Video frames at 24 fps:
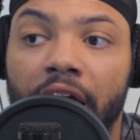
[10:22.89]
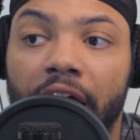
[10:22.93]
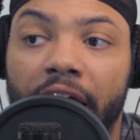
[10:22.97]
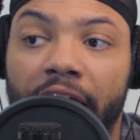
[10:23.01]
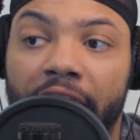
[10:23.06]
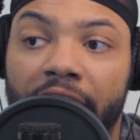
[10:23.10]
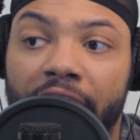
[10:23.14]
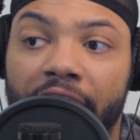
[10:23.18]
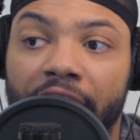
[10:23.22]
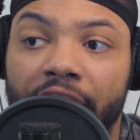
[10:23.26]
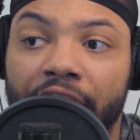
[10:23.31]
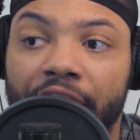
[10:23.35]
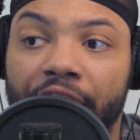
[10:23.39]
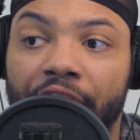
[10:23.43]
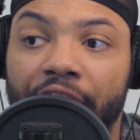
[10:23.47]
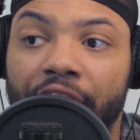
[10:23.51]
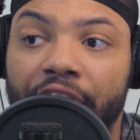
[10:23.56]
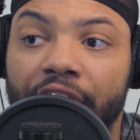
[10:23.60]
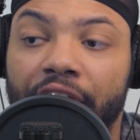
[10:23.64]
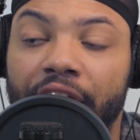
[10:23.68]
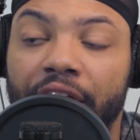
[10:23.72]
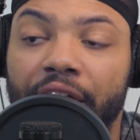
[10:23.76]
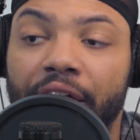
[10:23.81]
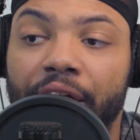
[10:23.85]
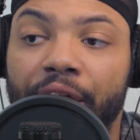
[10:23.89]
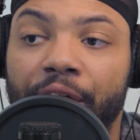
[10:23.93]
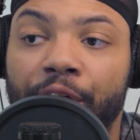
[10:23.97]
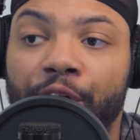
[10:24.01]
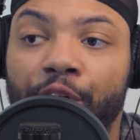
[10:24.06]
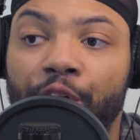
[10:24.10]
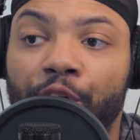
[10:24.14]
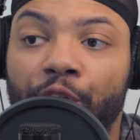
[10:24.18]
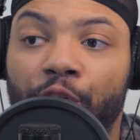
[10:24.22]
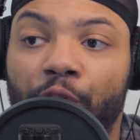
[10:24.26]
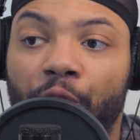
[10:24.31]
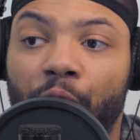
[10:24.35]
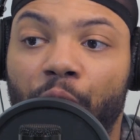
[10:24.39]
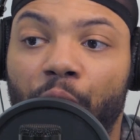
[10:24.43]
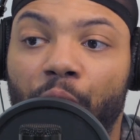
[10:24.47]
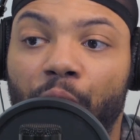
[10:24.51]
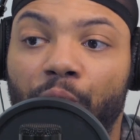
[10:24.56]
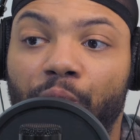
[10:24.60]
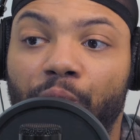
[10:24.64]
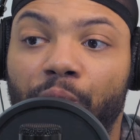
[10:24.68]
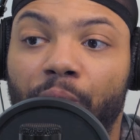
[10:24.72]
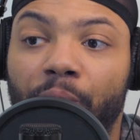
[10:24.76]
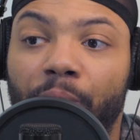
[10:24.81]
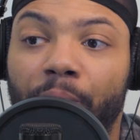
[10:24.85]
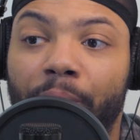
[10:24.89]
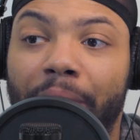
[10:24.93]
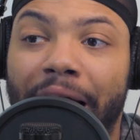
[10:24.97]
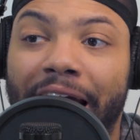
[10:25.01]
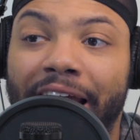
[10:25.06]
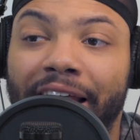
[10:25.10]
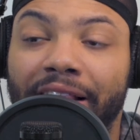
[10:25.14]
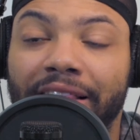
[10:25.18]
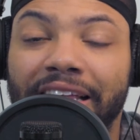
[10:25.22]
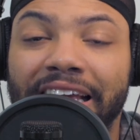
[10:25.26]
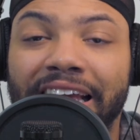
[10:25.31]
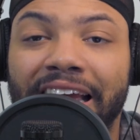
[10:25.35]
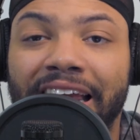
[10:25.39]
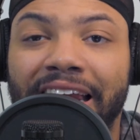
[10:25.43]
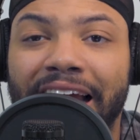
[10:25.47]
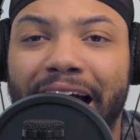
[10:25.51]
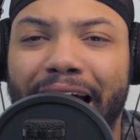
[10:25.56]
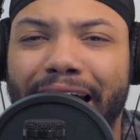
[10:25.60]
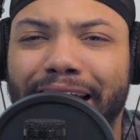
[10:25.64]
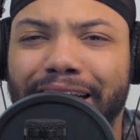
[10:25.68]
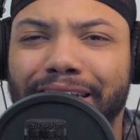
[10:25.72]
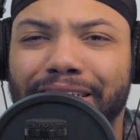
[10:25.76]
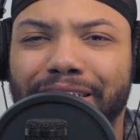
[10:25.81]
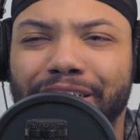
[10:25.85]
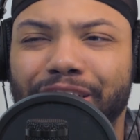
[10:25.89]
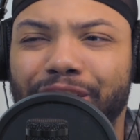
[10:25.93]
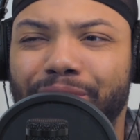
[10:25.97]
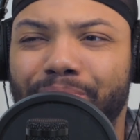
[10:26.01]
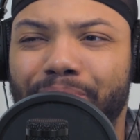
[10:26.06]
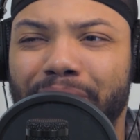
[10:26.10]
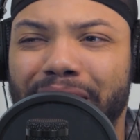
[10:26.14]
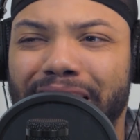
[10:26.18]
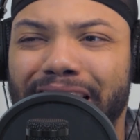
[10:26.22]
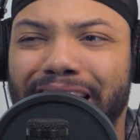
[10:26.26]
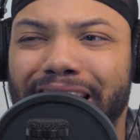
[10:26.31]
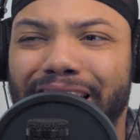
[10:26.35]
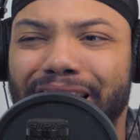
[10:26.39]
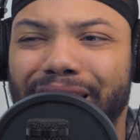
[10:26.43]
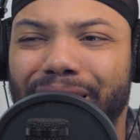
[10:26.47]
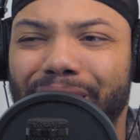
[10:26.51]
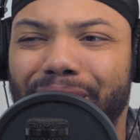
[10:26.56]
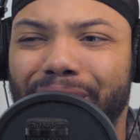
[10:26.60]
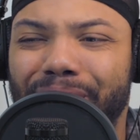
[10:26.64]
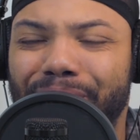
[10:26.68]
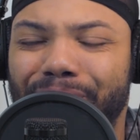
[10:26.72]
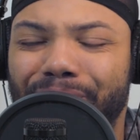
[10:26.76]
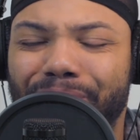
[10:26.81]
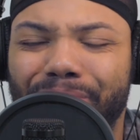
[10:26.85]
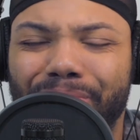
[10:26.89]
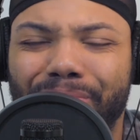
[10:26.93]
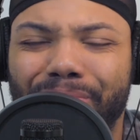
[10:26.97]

And, you know, by Leonidas as being the